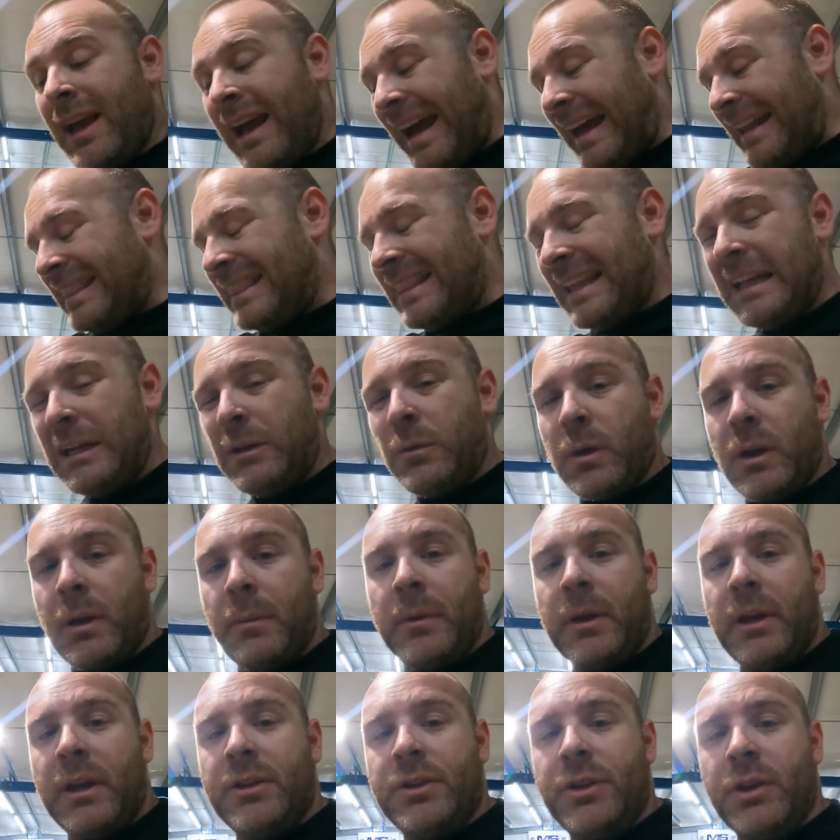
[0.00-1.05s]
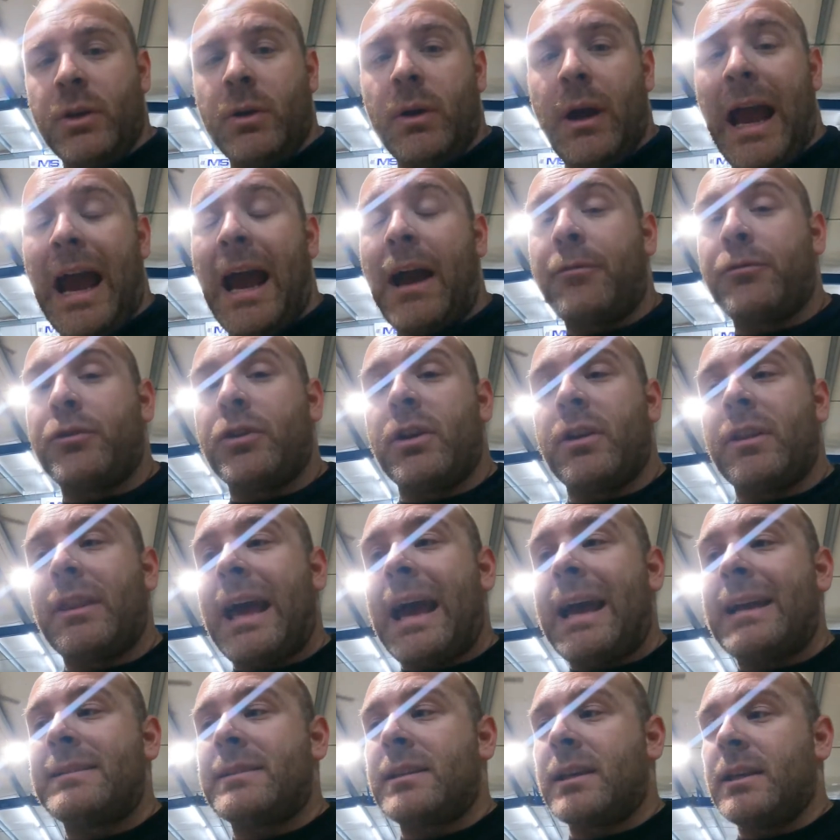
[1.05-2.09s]
I think what I'm gonna do after
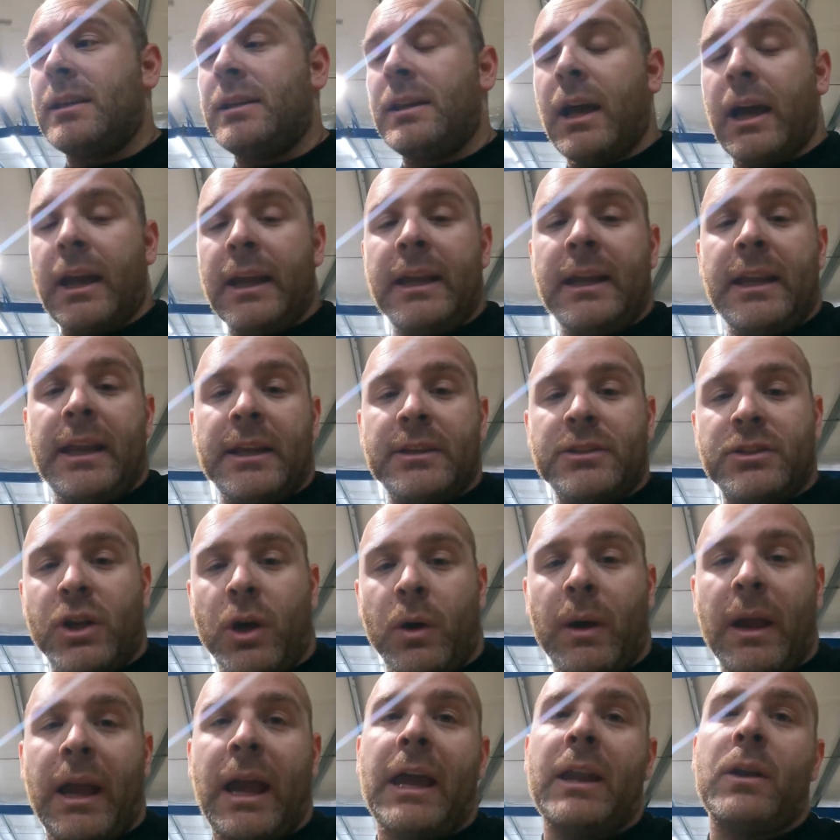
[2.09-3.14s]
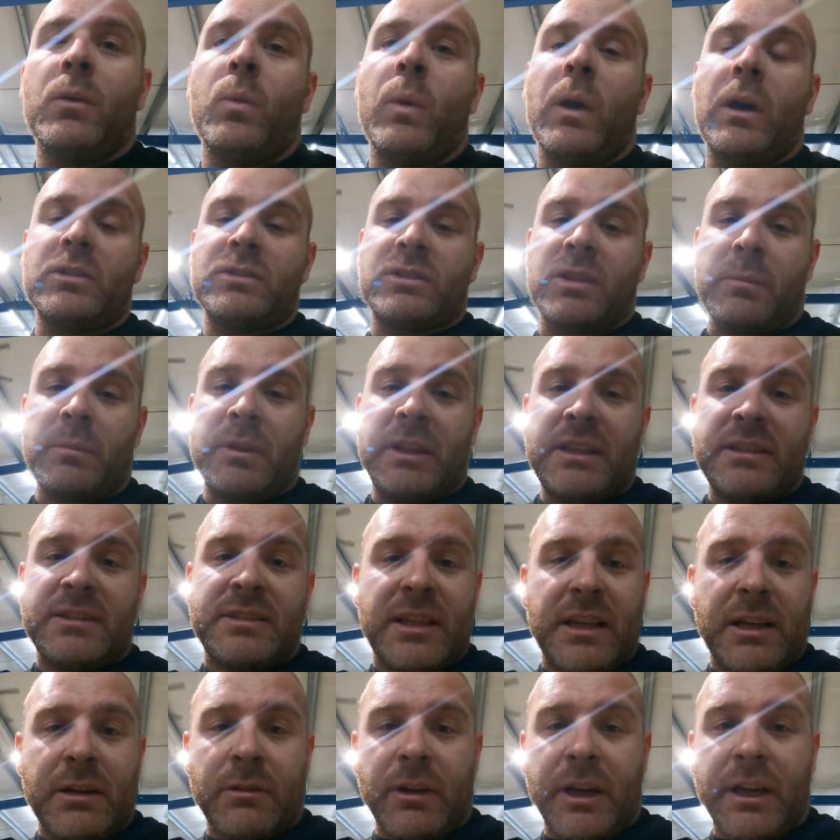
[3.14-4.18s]
that tonight is go ahead and weld some of these
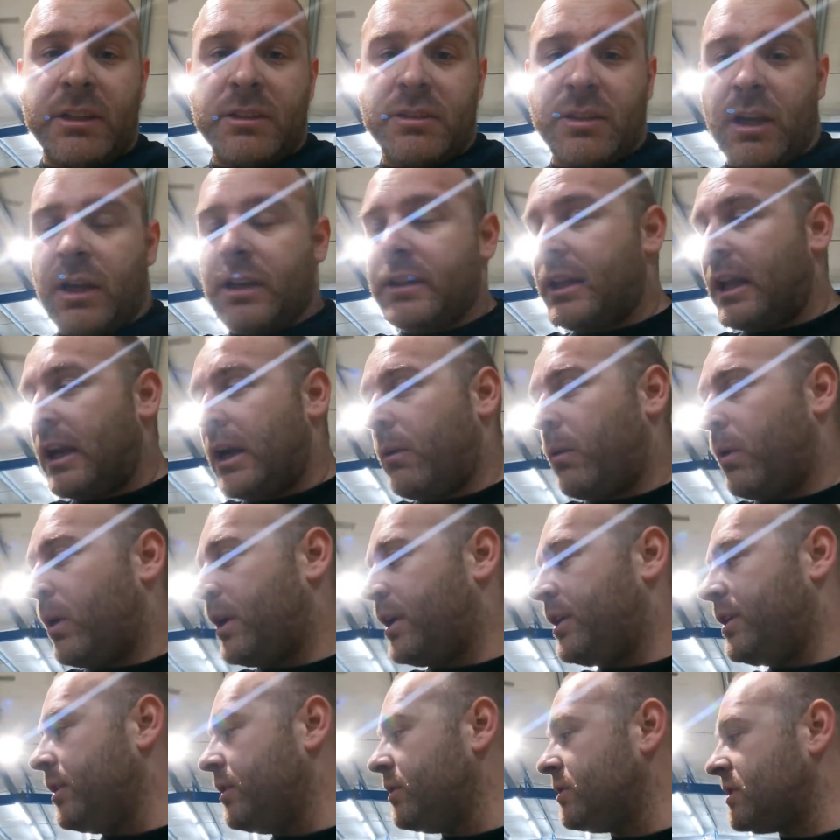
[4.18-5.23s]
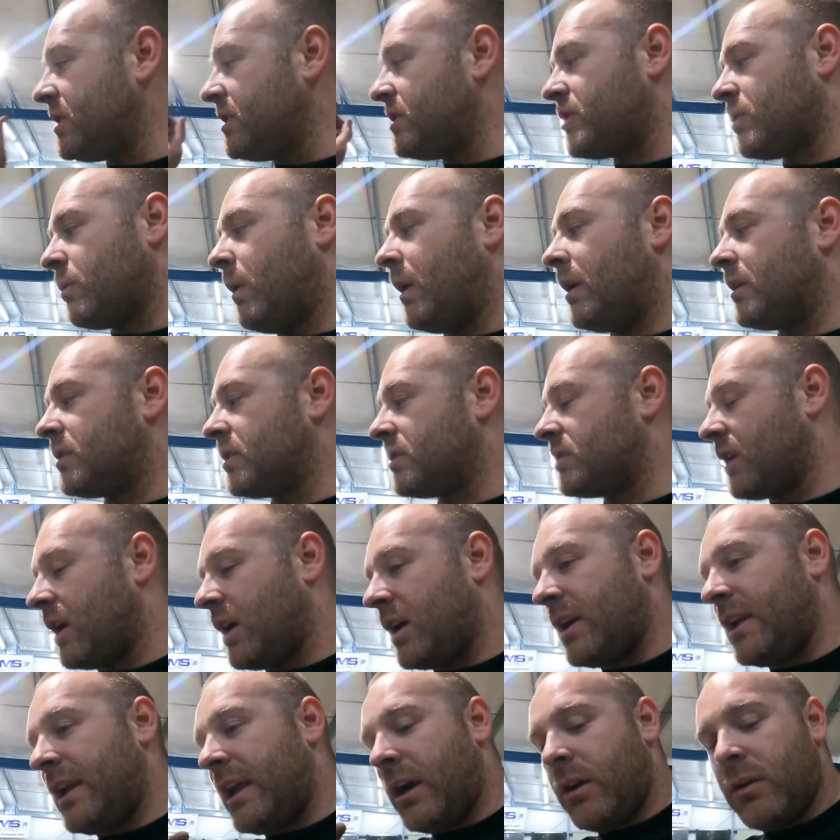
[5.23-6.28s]
D-rings on that I wanna do, since the welder's
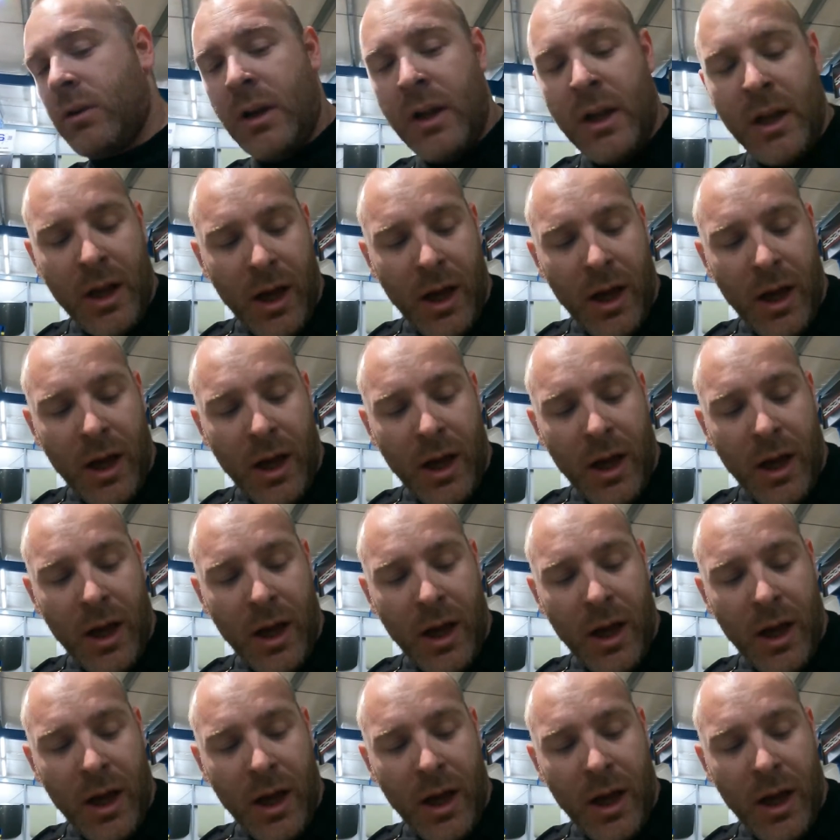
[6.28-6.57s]
already out.